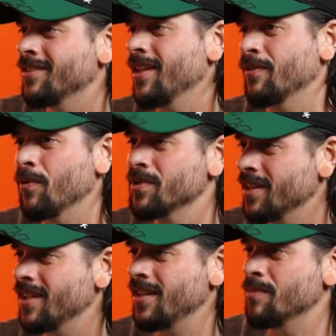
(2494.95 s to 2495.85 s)
It's like
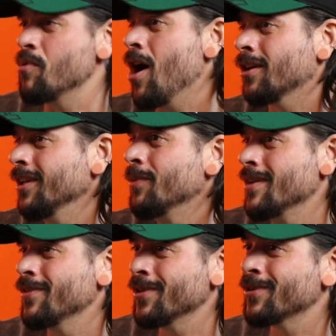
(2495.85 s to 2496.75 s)
forcing a kid to eat broccoli
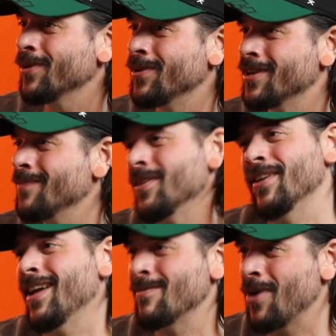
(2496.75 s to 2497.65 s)
whenever they're growing up.
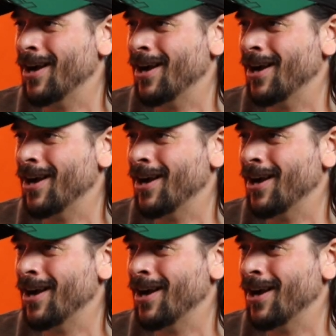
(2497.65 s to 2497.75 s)
Right.